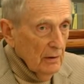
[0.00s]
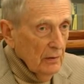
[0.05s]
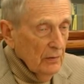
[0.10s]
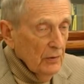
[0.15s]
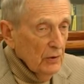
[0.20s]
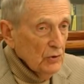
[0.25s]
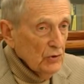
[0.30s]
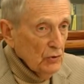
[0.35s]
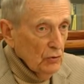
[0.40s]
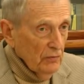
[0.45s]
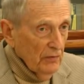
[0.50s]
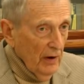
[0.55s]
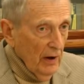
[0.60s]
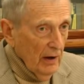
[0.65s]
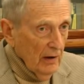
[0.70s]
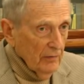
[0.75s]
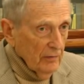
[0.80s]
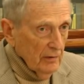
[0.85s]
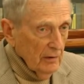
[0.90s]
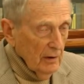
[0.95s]
the
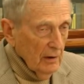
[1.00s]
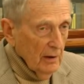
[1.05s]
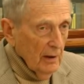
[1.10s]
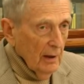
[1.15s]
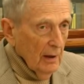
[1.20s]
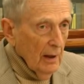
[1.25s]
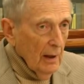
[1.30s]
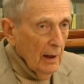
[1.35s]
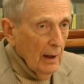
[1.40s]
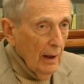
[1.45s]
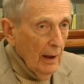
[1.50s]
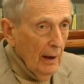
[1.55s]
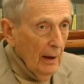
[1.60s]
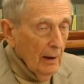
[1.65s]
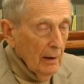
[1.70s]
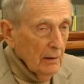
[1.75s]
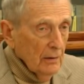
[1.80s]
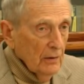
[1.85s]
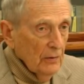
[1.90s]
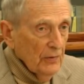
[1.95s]
survival
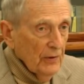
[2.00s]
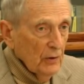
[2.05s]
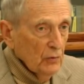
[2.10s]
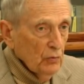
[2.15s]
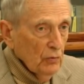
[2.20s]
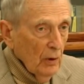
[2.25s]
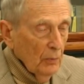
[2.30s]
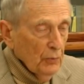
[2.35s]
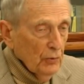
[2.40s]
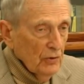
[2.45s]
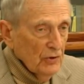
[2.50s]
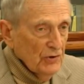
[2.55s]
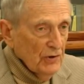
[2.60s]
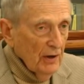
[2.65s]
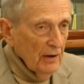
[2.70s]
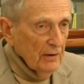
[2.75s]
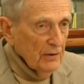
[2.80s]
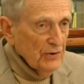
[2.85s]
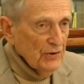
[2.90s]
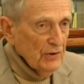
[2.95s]
and that
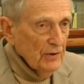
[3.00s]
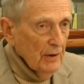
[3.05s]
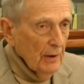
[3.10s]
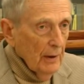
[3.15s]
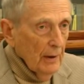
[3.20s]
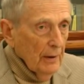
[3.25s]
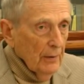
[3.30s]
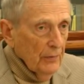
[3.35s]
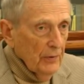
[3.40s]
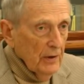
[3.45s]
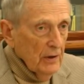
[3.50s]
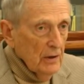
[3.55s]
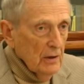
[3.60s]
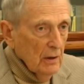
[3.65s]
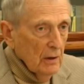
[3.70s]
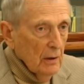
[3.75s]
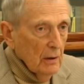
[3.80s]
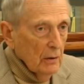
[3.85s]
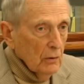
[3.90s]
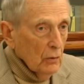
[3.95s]
represents
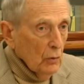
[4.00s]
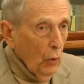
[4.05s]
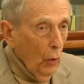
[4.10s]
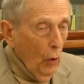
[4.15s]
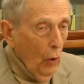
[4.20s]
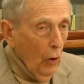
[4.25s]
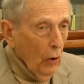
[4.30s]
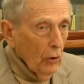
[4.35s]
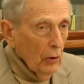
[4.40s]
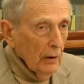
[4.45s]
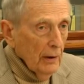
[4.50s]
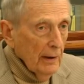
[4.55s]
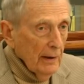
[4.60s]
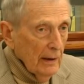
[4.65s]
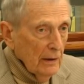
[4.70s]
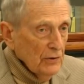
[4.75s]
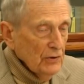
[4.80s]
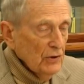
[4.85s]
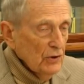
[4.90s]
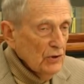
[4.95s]
the core
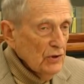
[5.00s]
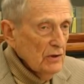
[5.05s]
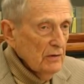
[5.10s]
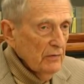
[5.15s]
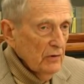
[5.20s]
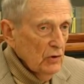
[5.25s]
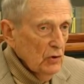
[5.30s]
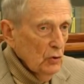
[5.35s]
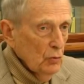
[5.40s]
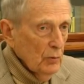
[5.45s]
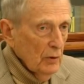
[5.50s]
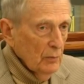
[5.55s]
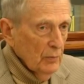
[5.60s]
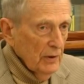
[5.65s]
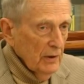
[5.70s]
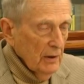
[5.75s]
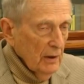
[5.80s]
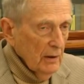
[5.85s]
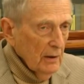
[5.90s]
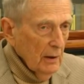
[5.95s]
essence of a human
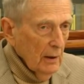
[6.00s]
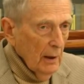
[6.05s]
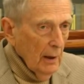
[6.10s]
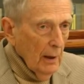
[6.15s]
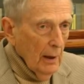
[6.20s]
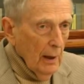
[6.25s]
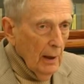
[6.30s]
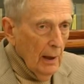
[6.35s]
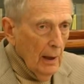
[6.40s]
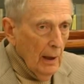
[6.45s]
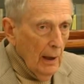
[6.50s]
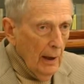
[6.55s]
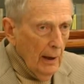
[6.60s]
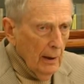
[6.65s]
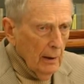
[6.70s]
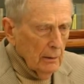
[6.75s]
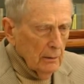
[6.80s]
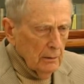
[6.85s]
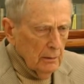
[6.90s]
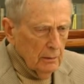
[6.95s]
being.
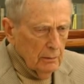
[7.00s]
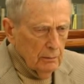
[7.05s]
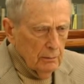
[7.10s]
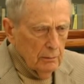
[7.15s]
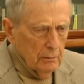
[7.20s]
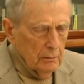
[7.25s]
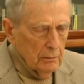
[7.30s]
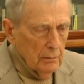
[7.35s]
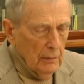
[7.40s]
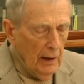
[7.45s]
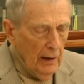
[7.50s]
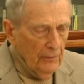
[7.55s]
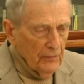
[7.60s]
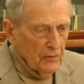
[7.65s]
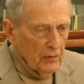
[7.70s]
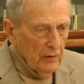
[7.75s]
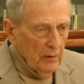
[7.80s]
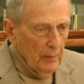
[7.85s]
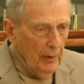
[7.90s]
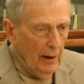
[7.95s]
And
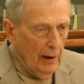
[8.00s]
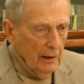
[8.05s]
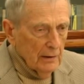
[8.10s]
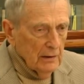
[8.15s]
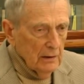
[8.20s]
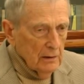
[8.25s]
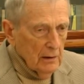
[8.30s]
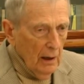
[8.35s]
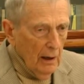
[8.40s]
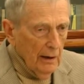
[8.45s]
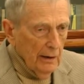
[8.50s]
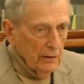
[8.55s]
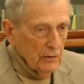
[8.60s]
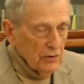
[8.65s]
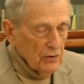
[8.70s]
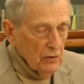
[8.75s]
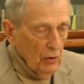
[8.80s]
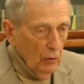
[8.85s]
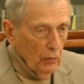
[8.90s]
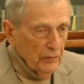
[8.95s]
after the body
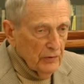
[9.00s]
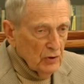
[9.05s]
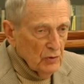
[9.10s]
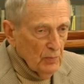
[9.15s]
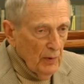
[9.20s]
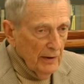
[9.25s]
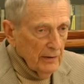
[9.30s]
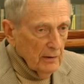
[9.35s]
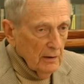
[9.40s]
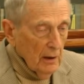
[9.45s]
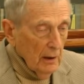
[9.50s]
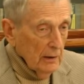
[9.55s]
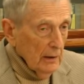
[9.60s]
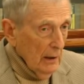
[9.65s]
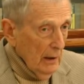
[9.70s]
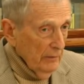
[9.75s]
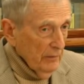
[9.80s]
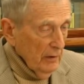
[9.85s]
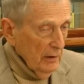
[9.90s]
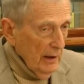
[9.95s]
dies, no, this might not
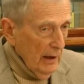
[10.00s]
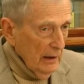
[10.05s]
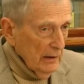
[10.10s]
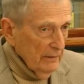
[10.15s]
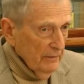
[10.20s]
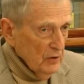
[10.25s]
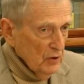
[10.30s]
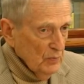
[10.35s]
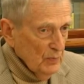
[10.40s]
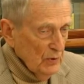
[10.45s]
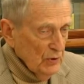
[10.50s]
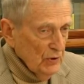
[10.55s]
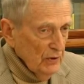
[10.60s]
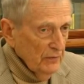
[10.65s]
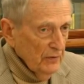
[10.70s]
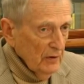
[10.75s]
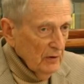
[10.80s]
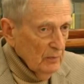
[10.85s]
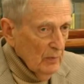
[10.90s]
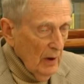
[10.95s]
have a lot of
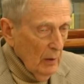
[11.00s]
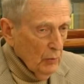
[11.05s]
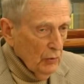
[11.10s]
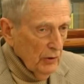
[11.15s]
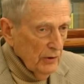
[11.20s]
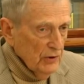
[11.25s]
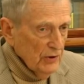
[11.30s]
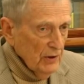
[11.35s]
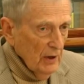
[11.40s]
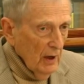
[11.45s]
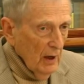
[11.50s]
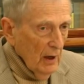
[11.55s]
specific memories,